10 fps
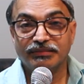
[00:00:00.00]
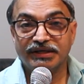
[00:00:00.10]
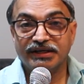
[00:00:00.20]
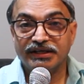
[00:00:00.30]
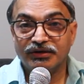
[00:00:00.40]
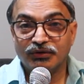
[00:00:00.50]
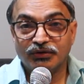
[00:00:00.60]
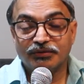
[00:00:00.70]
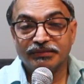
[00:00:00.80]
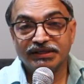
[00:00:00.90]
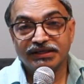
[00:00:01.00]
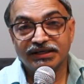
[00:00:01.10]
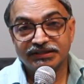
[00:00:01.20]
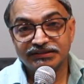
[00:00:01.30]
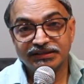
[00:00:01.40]
When I wrote my
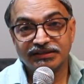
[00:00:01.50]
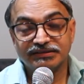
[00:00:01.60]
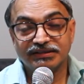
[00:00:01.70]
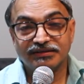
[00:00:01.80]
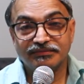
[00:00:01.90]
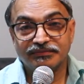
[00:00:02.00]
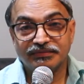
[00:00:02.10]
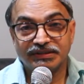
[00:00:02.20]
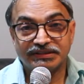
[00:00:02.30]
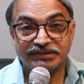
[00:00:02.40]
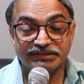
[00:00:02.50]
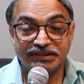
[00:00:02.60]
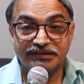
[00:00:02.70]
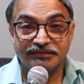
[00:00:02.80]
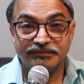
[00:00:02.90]
Red Seal exam
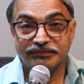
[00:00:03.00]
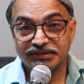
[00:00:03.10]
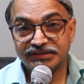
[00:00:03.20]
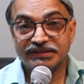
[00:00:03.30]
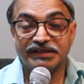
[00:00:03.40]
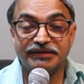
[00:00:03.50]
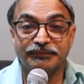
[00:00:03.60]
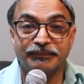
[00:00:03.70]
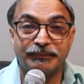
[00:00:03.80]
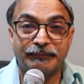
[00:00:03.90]
first time,